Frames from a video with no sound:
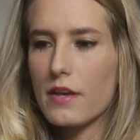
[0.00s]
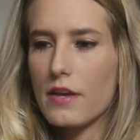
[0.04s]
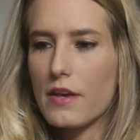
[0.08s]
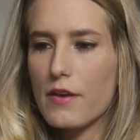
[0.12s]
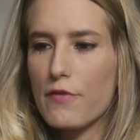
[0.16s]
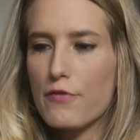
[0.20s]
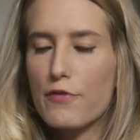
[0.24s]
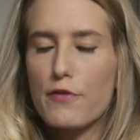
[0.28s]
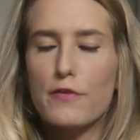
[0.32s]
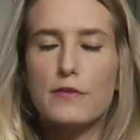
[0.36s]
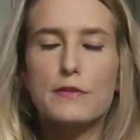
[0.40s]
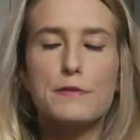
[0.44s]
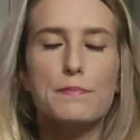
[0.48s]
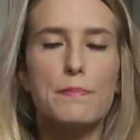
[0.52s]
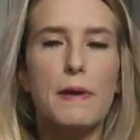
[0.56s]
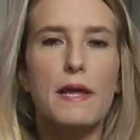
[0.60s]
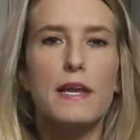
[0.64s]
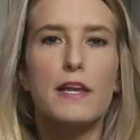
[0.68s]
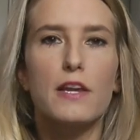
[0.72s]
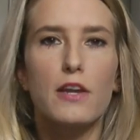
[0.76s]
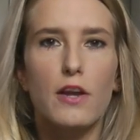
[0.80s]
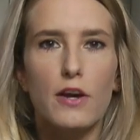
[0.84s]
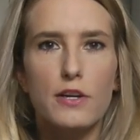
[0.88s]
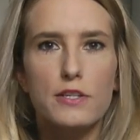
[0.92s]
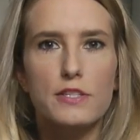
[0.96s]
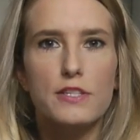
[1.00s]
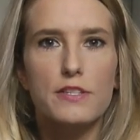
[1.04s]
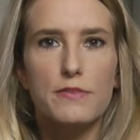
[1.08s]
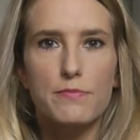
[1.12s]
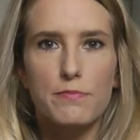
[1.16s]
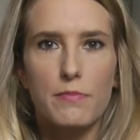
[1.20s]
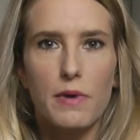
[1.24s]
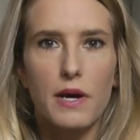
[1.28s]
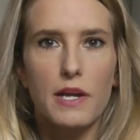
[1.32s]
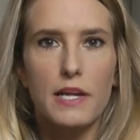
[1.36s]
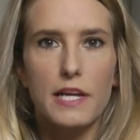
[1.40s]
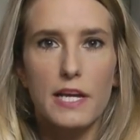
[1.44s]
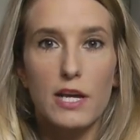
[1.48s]
if you spent loads of
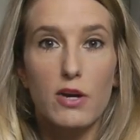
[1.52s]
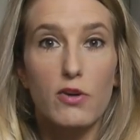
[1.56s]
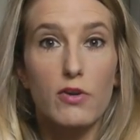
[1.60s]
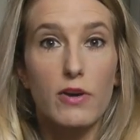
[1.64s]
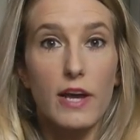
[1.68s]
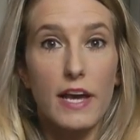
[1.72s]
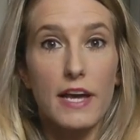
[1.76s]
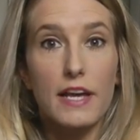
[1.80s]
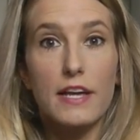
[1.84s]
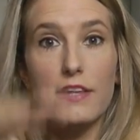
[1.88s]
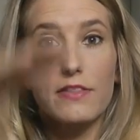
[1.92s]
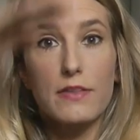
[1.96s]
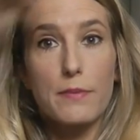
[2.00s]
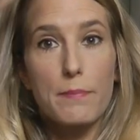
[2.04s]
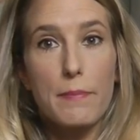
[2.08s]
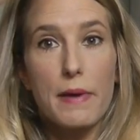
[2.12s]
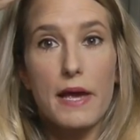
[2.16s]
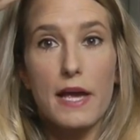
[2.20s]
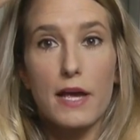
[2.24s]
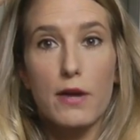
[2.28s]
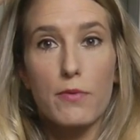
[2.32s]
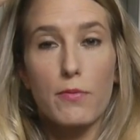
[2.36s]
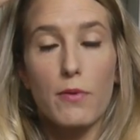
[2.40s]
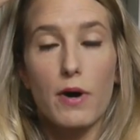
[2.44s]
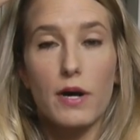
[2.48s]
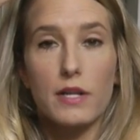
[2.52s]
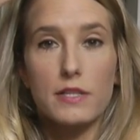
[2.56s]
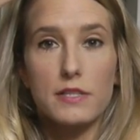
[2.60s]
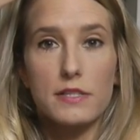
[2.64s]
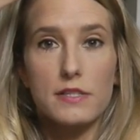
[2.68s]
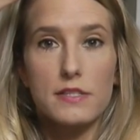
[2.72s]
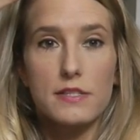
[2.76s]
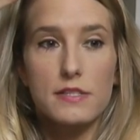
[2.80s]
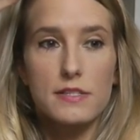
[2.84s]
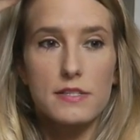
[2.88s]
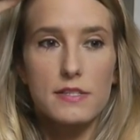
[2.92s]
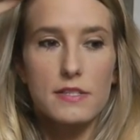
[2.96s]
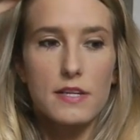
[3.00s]
money on getting the big
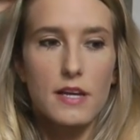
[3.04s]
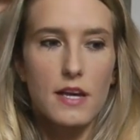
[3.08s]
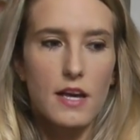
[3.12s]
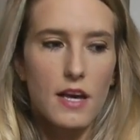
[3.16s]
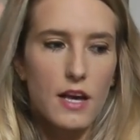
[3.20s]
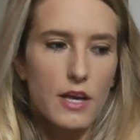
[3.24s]
ones,